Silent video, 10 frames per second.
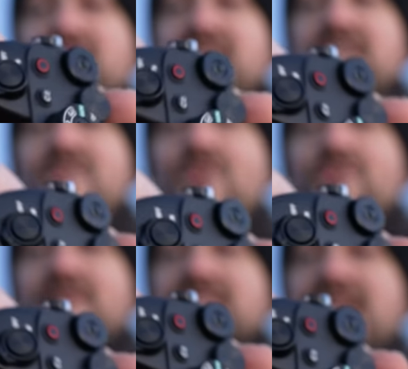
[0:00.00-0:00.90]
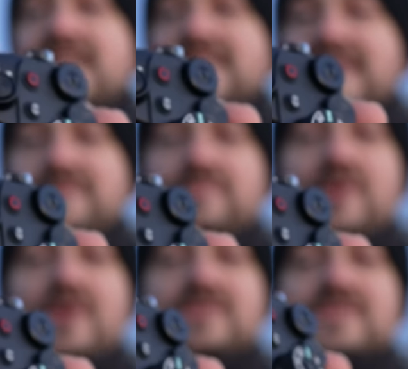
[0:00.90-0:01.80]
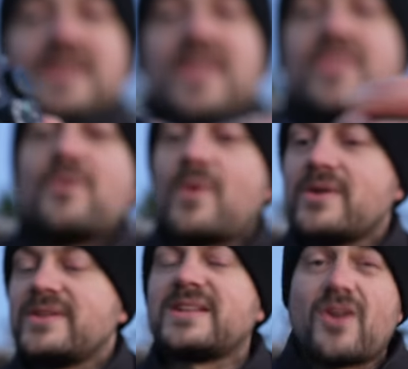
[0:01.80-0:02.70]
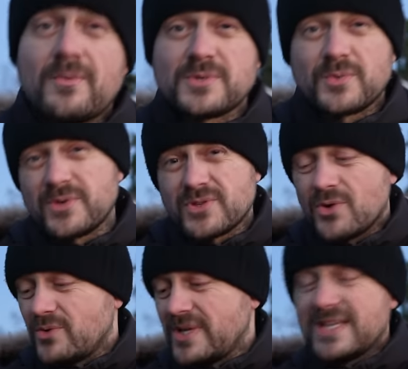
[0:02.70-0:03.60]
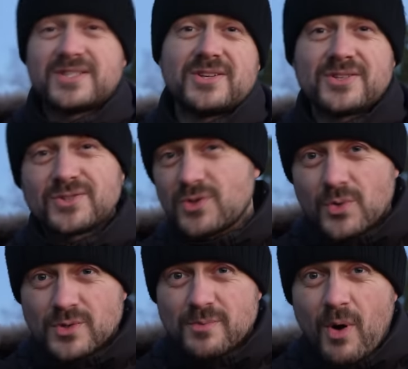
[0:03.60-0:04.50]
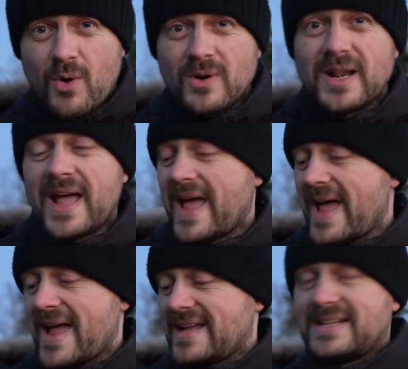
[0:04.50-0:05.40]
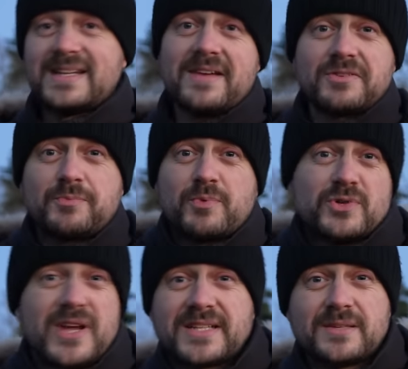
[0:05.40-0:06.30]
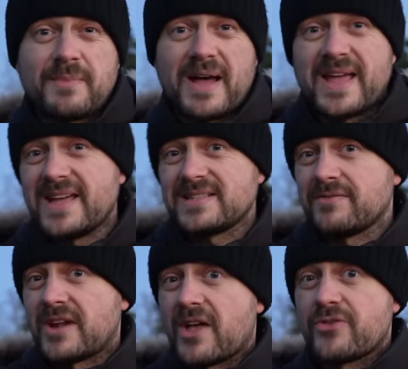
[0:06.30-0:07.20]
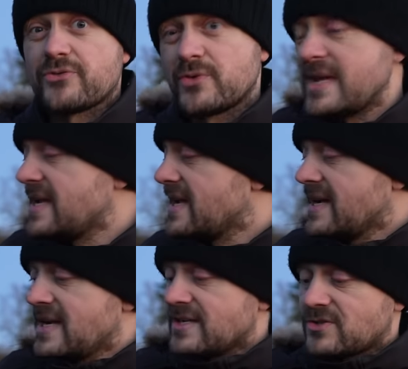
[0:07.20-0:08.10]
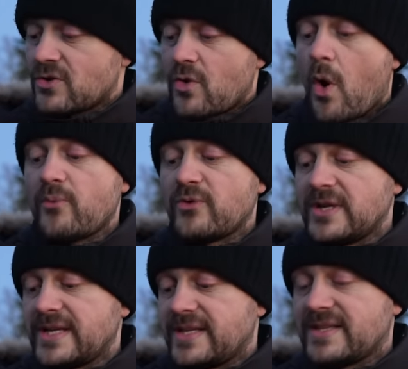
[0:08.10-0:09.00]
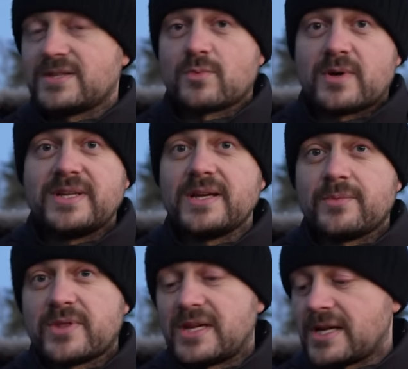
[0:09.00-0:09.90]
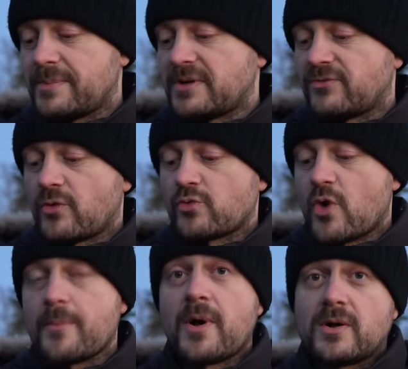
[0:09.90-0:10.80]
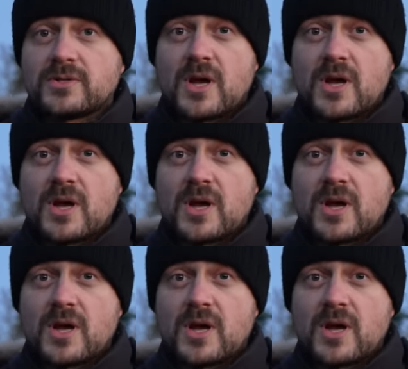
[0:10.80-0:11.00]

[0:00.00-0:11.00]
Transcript: take it off and slide it in, because the one that comes with Sony is just too small and it never protected my a7R3. So hopefully this one here with a little bit of rubber on